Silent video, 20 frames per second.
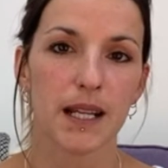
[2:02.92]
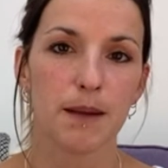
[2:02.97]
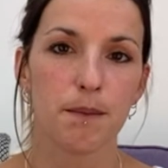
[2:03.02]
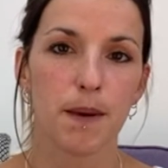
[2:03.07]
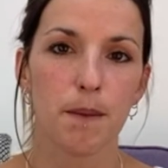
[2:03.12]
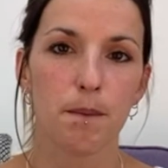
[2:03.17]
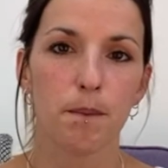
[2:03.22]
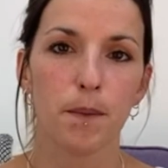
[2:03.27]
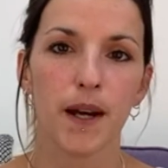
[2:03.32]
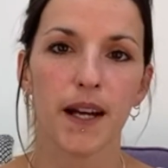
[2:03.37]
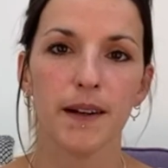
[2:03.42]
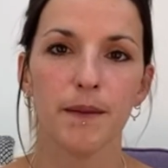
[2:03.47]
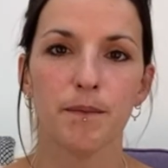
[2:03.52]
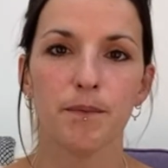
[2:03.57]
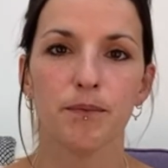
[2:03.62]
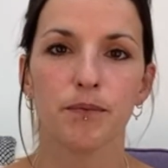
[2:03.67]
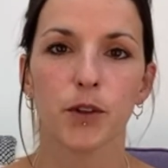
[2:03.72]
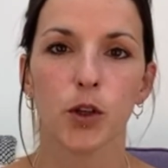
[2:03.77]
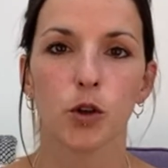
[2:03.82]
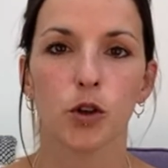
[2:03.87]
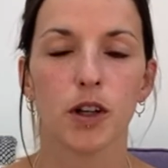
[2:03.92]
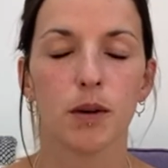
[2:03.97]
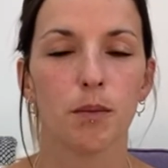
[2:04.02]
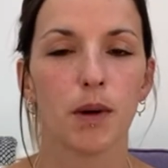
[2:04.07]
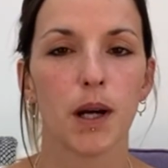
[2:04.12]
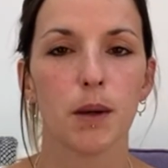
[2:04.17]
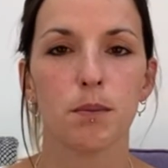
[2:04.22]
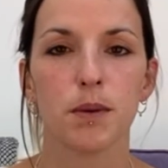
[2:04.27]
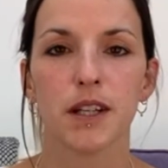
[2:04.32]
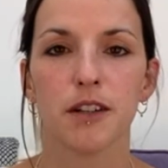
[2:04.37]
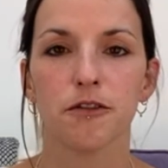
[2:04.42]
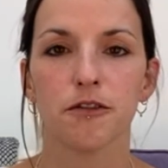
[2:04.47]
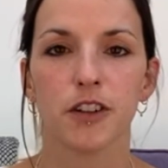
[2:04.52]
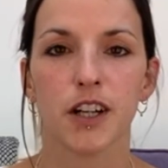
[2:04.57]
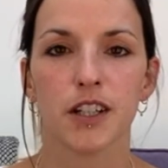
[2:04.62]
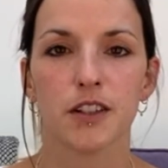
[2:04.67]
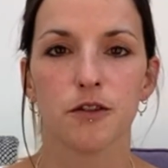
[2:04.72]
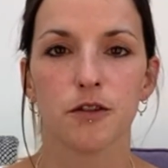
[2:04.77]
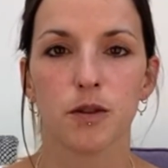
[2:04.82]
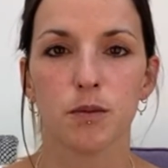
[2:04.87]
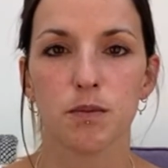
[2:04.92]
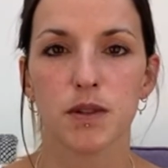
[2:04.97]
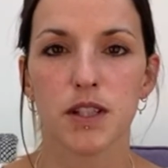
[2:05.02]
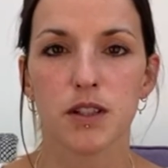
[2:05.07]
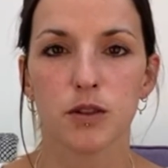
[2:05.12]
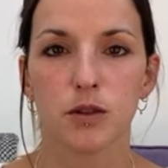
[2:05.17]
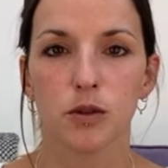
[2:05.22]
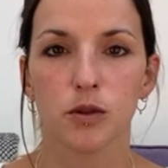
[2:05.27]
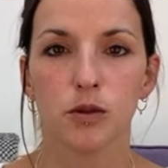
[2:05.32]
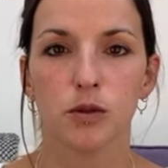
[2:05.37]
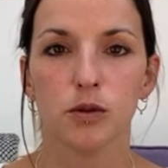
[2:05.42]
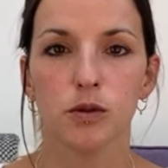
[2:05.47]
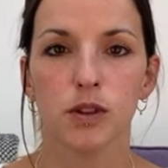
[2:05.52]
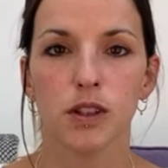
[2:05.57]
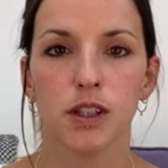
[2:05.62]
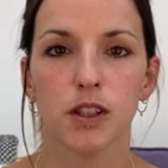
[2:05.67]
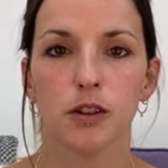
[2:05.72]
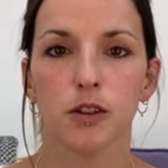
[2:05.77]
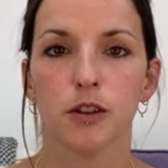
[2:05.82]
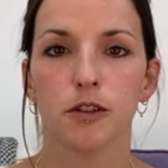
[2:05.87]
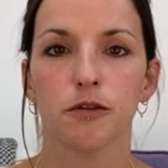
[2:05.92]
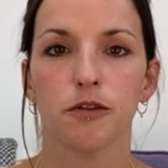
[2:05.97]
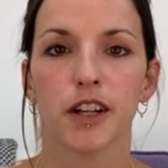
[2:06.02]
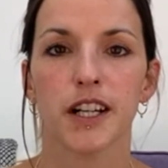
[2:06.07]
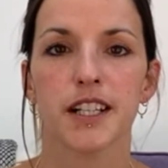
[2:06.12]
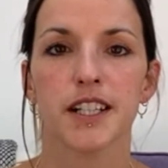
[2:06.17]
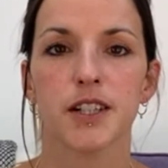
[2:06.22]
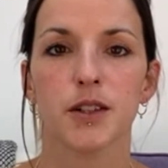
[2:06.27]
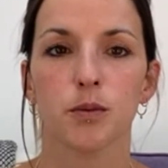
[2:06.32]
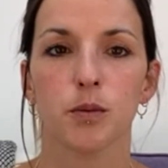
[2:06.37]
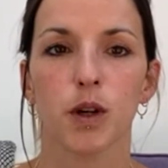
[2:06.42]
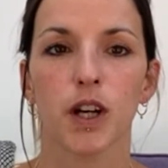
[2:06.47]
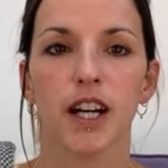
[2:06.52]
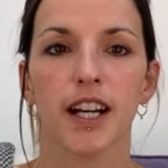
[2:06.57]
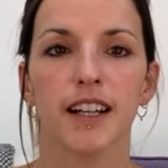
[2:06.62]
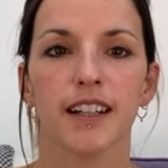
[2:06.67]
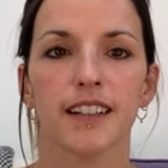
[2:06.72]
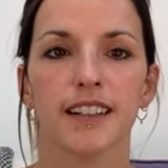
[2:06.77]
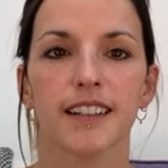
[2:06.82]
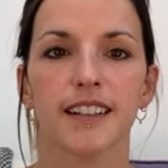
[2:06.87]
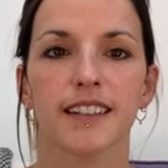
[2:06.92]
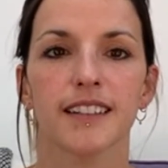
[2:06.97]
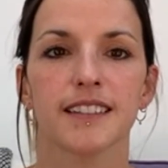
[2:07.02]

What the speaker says: member, or it might be a friend from school or a friend at work.